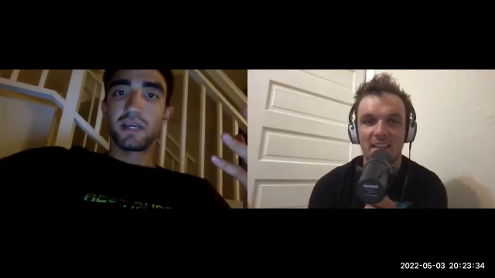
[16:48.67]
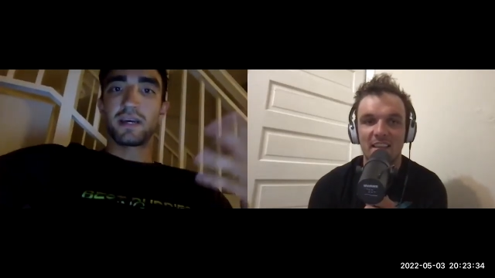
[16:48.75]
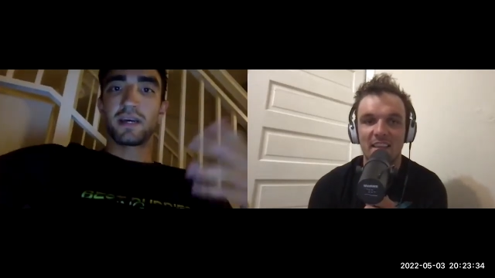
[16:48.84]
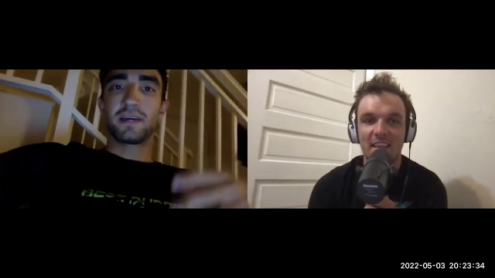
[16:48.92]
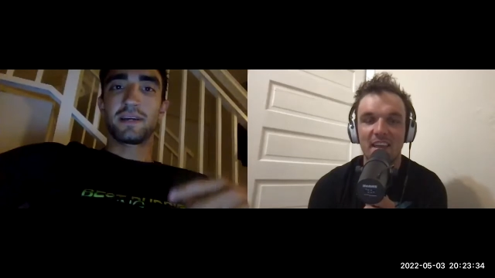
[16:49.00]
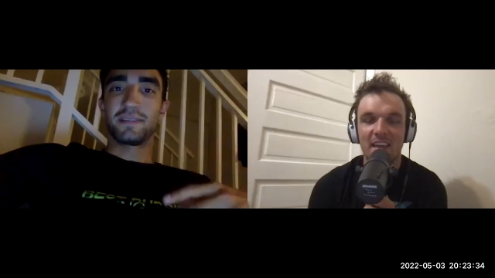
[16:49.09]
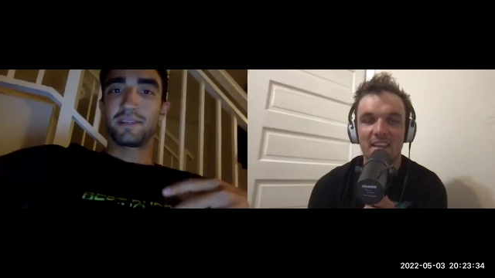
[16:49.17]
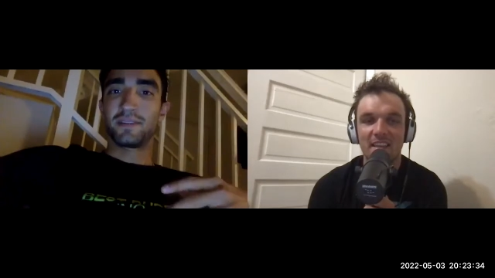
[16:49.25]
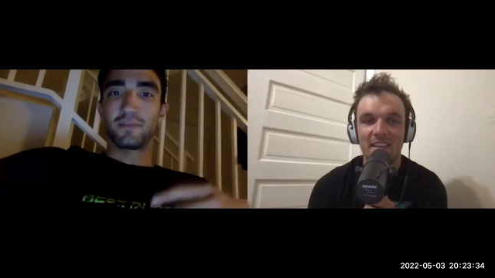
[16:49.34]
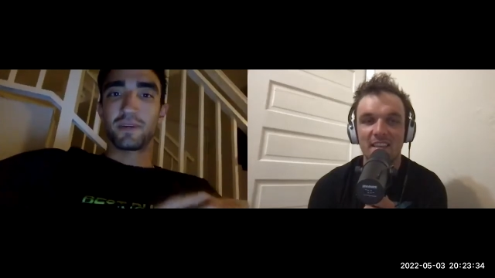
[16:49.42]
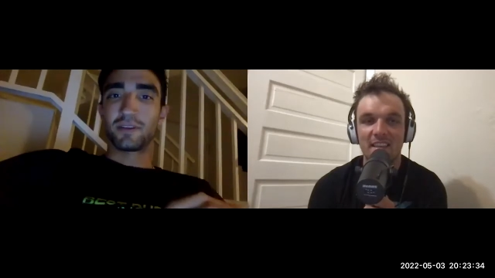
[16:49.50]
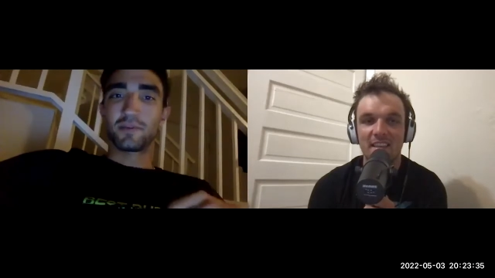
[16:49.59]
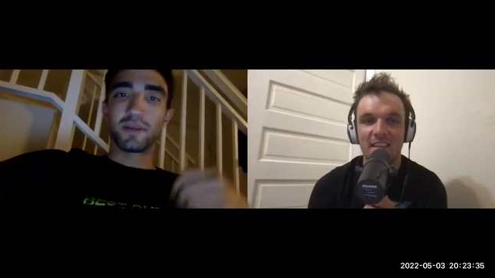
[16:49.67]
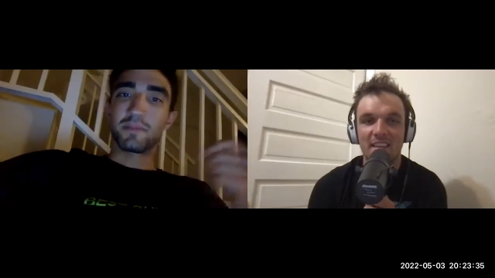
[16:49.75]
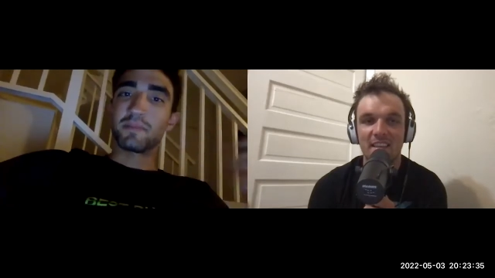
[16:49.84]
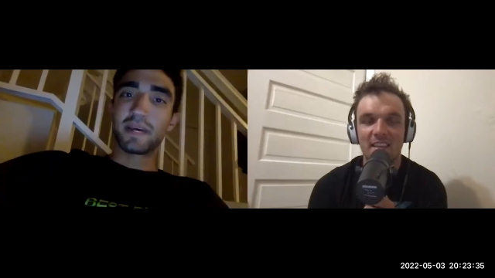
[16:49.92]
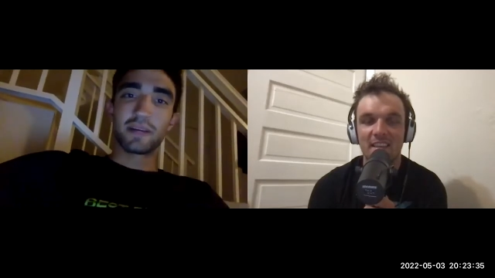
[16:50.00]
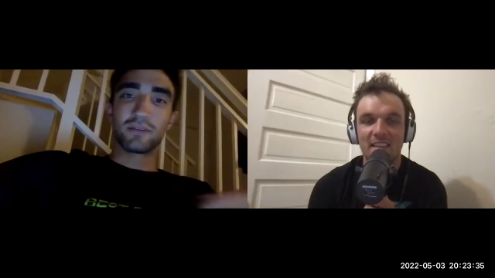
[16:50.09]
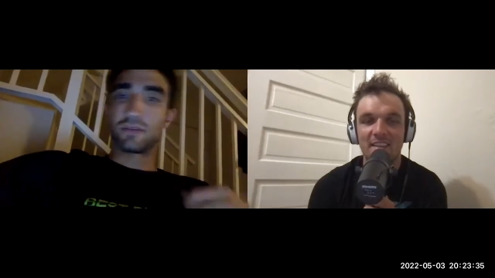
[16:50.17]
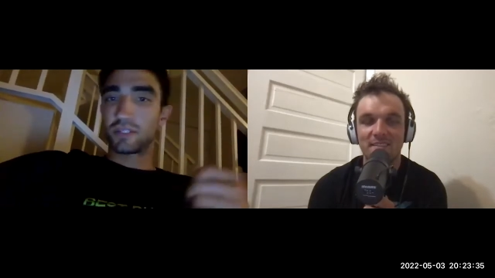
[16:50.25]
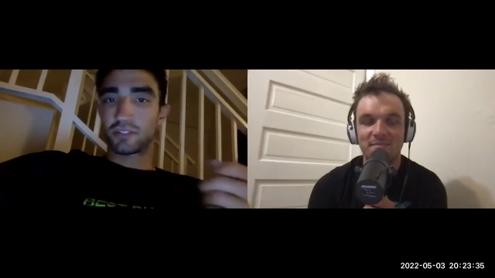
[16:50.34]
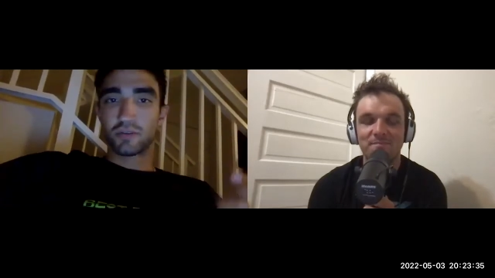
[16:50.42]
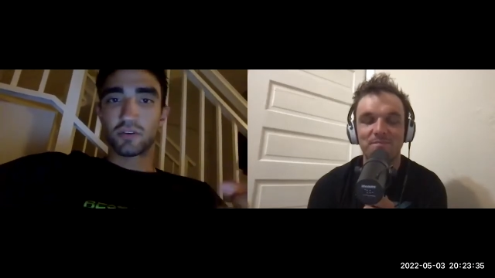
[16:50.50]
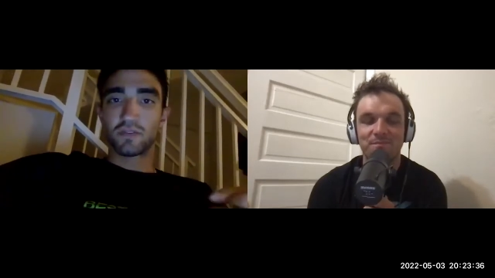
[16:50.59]
Speaker 1: Uh, yeah. You know, whether it be a medal, a
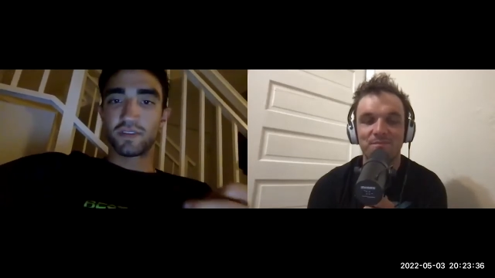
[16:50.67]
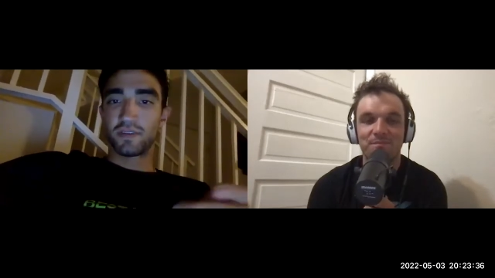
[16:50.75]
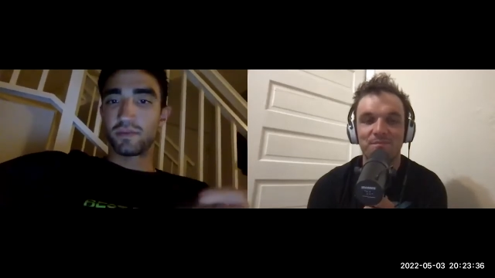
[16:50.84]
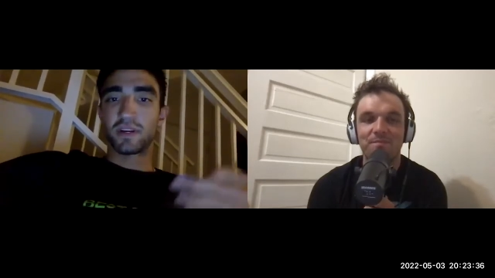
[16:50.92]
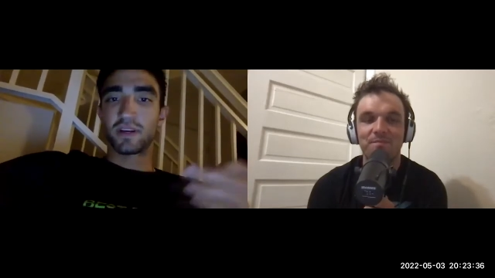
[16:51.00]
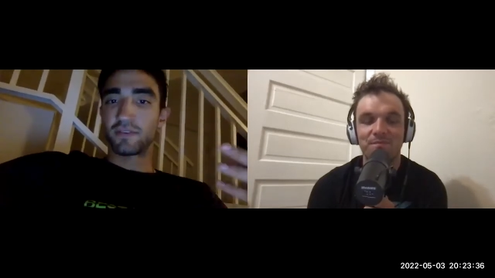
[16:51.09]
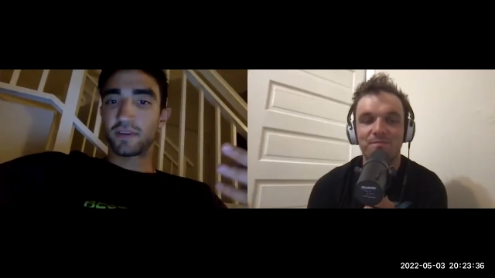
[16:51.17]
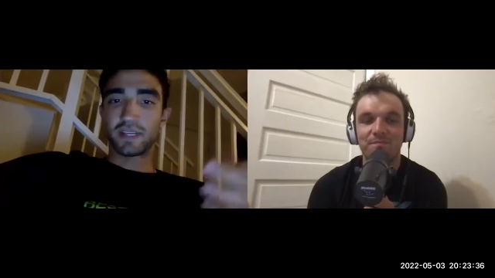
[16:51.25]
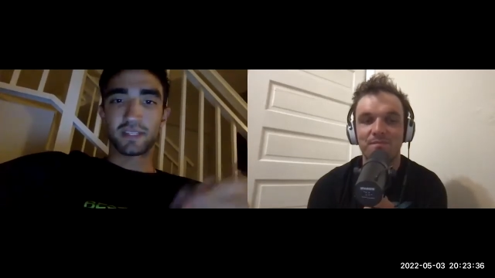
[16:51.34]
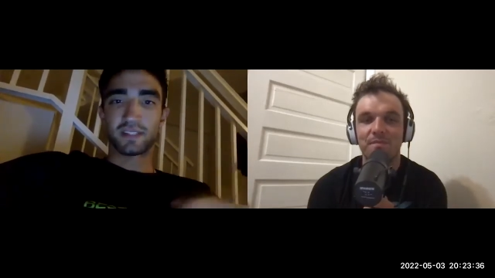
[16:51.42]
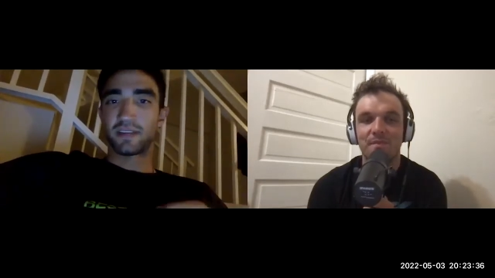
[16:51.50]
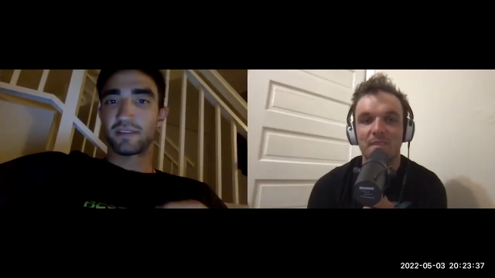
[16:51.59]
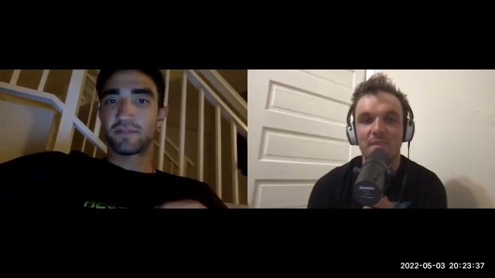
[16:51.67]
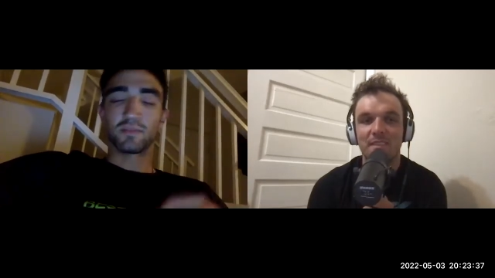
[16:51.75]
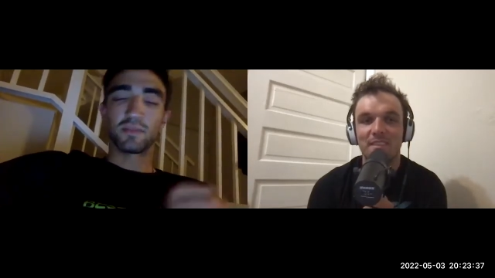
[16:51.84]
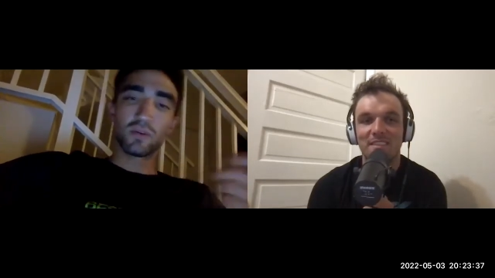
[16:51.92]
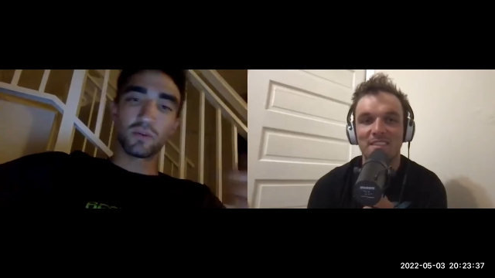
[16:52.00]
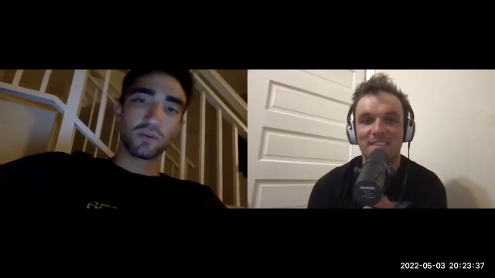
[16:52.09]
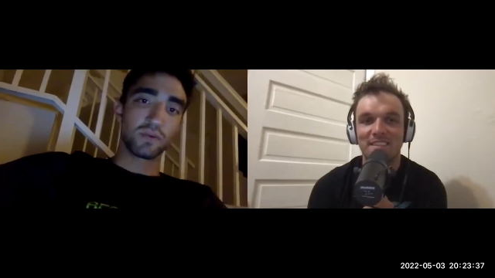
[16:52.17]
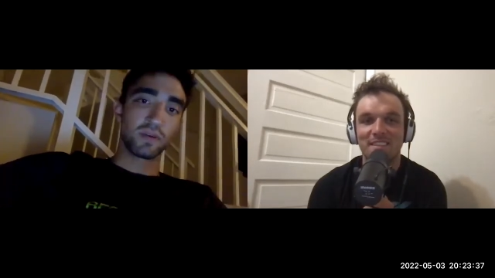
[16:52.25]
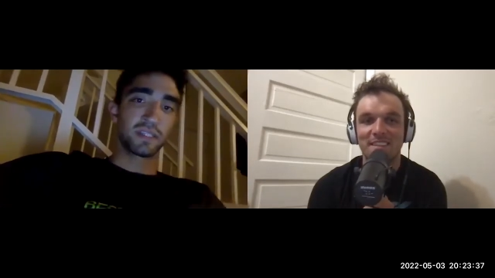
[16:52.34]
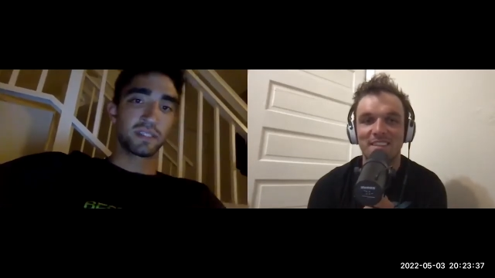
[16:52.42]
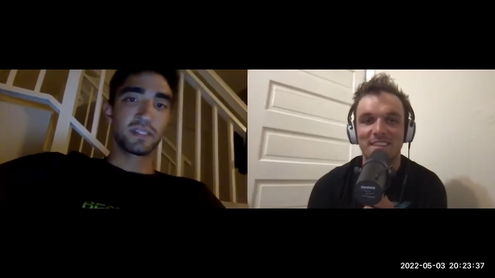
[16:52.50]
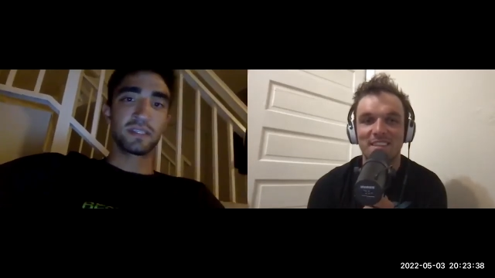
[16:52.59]
trophy, whatever it is, like from local
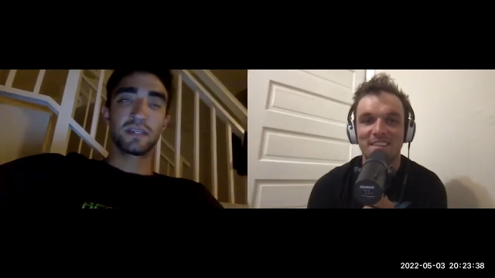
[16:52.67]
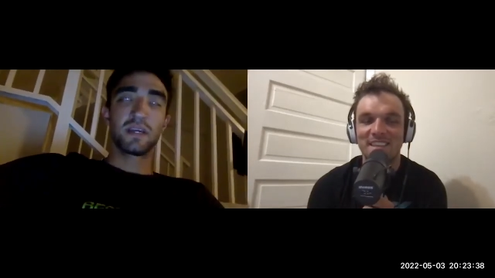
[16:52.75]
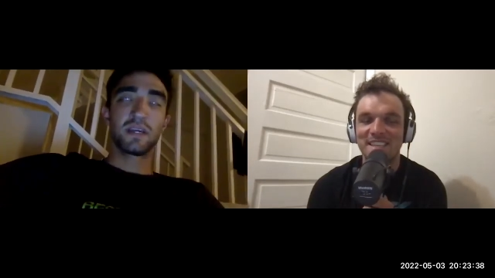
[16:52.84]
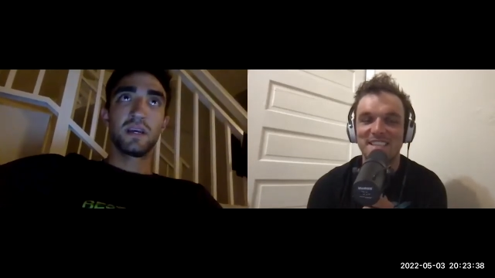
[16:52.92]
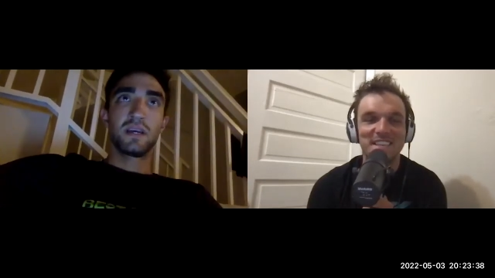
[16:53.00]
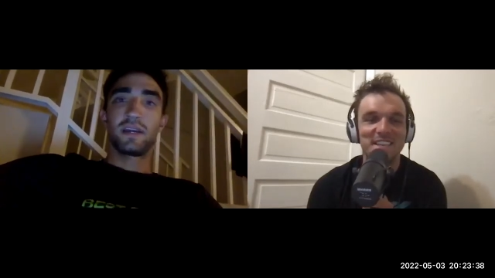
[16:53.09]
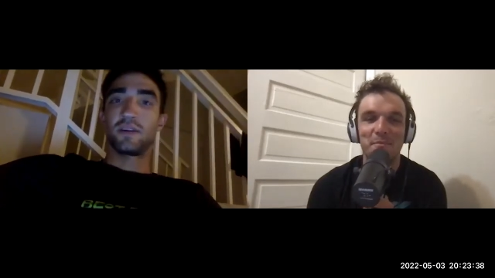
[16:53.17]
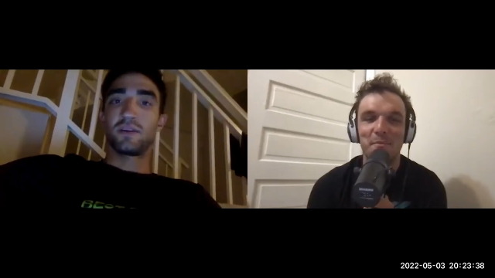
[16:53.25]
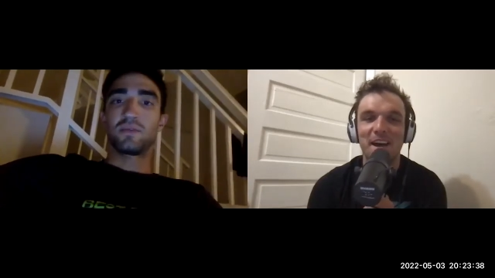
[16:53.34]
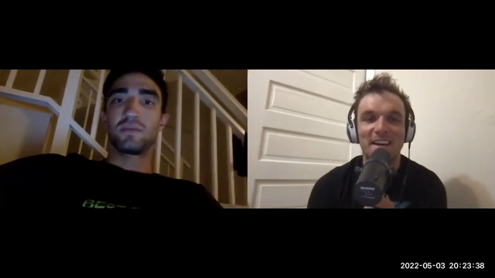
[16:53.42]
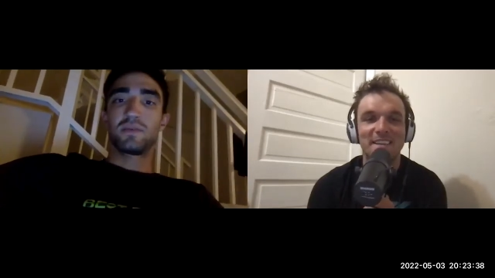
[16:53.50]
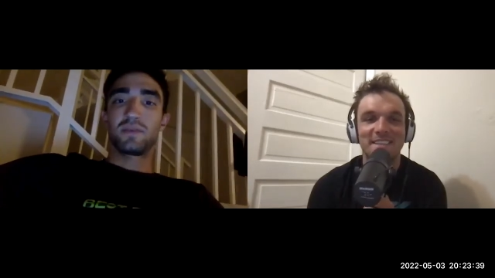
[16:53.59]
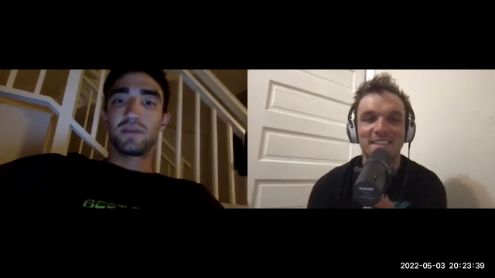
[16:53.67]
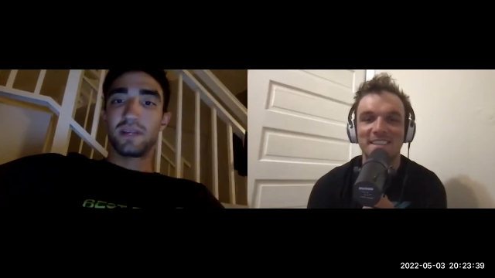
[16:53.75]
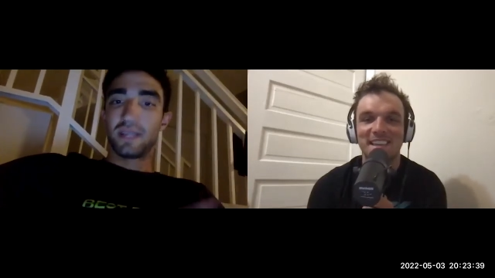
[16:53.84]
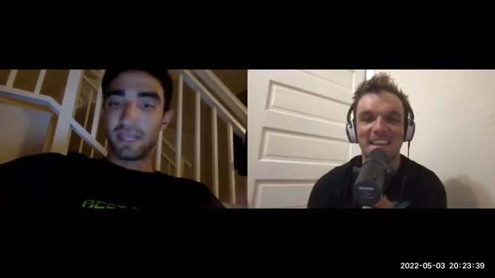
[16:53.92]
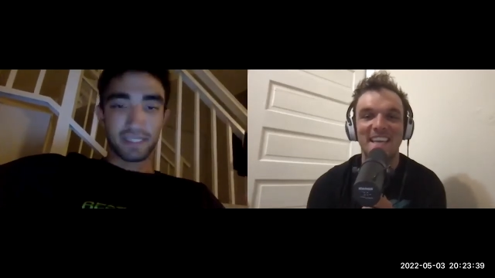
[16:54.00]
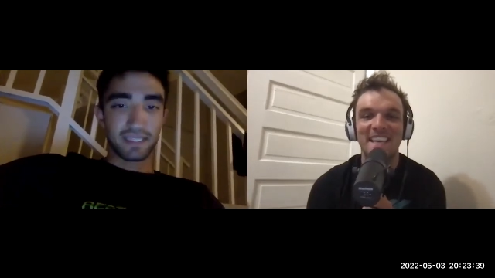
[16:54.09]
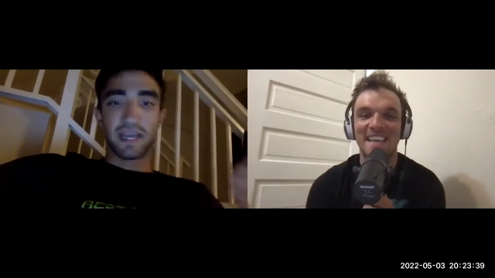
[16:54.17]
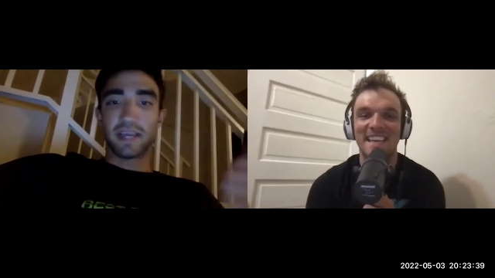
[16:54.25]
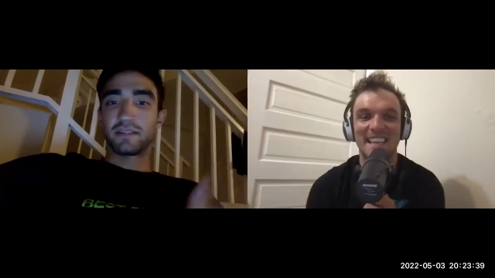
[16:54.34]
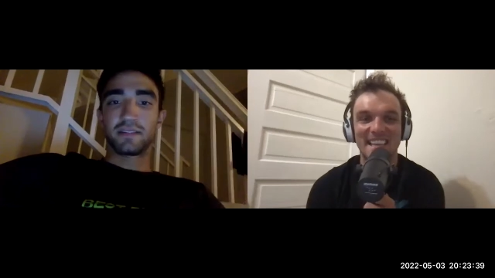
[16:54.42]
races. They sit in know, a box. Exactly.